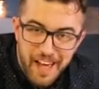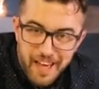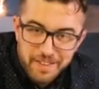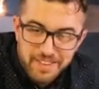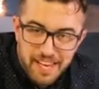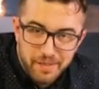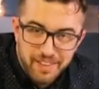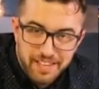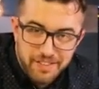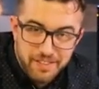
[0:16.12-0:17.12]
at the
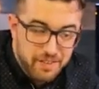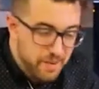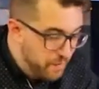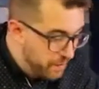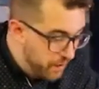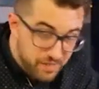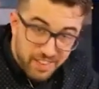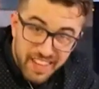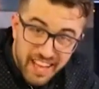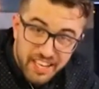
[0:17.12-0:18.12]
table lecture. We went over
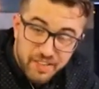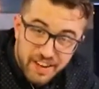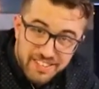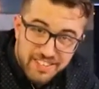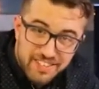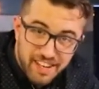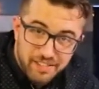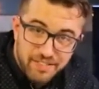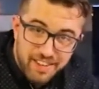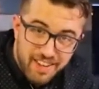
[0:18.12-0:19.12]
a lot of crazy
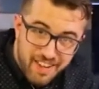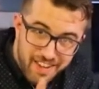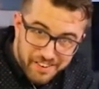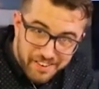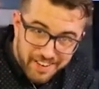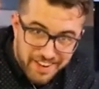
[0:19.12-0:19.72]
stuff. You're going to